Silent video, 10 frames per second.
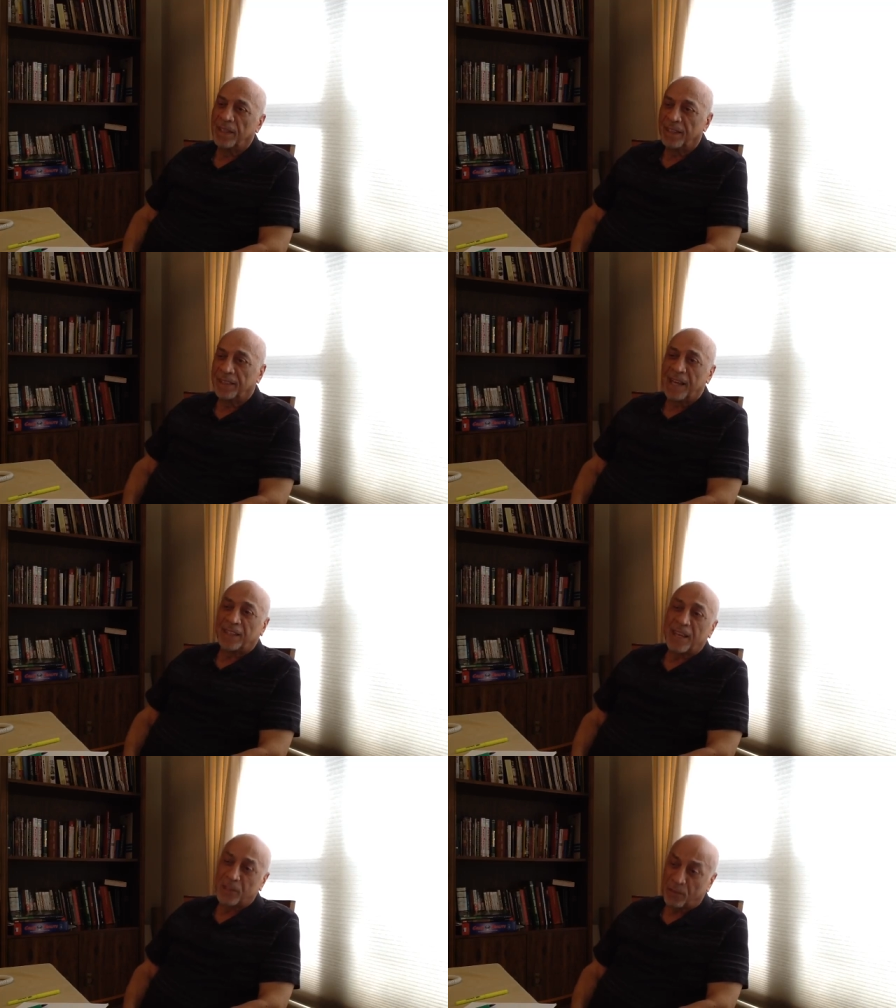
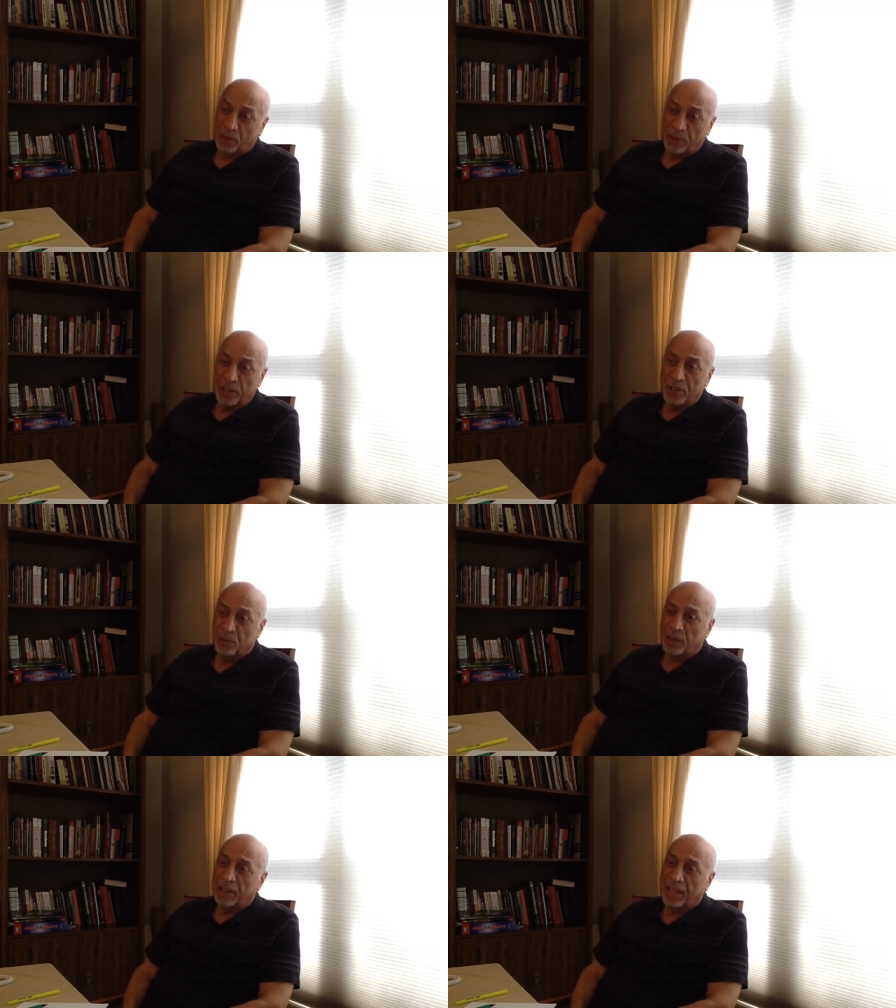That's a very
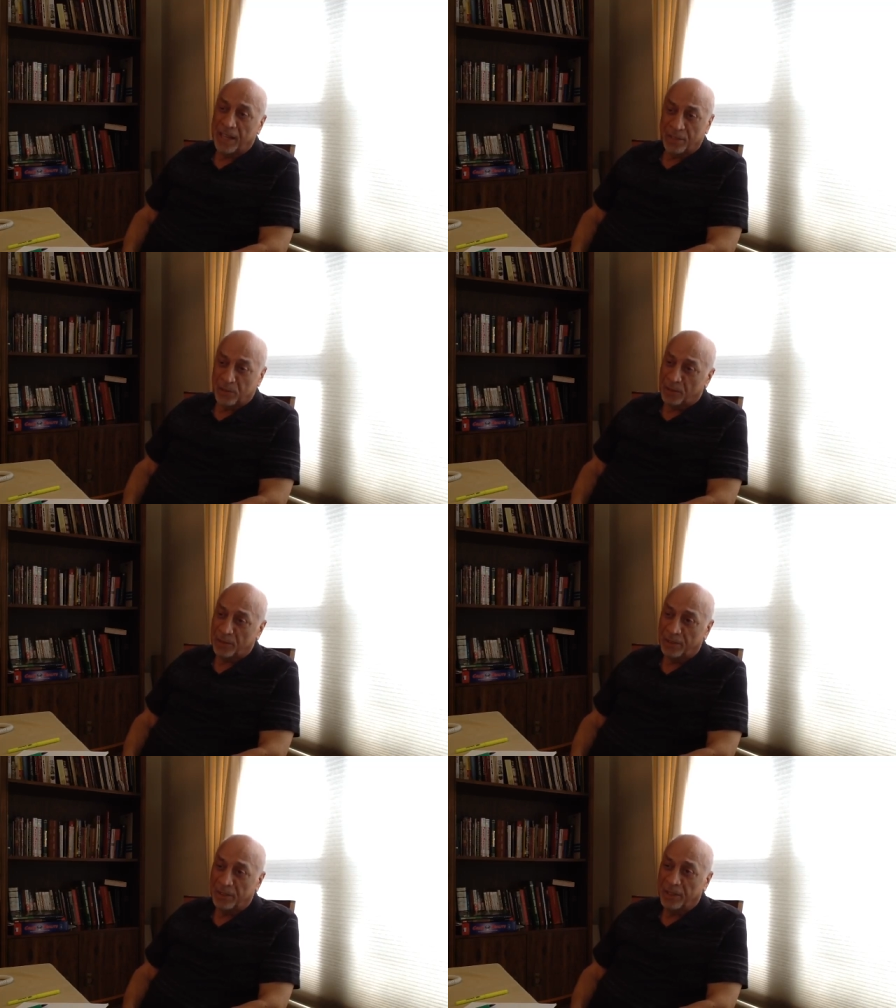easy one to answer.